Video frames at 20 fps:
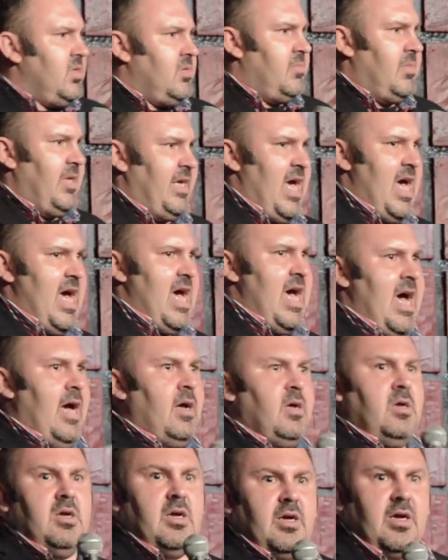I'm like,
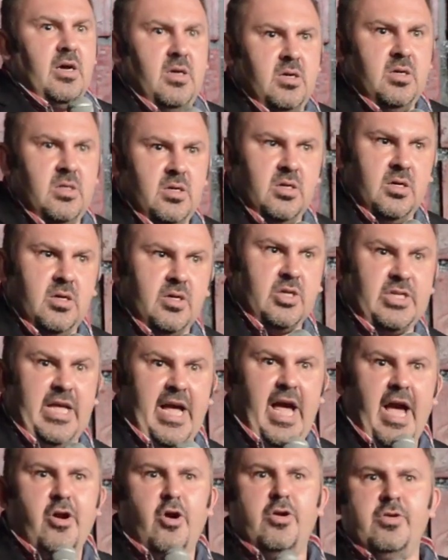because
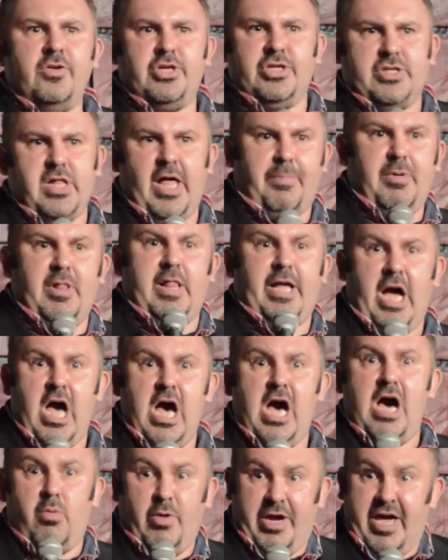like I couldn't just like be like,
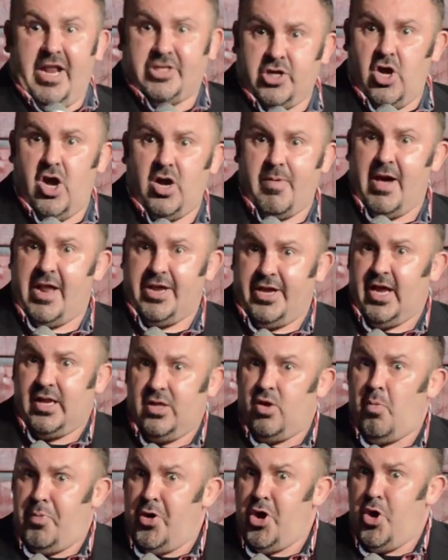oh, we got to talk about it. Get a
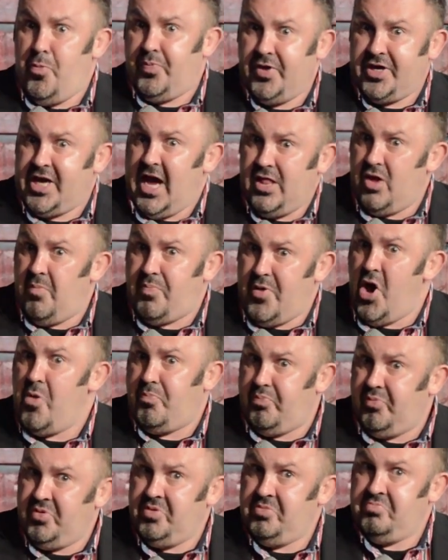little poop. Got a little
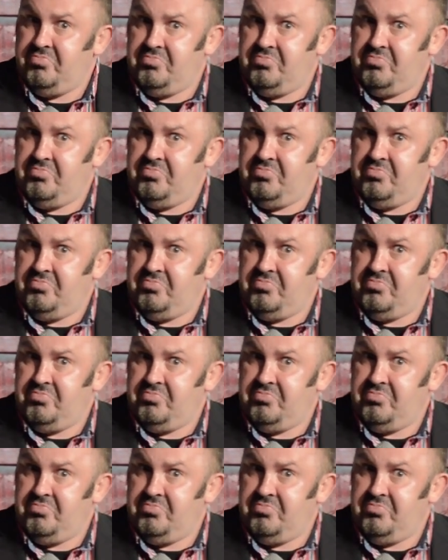poop.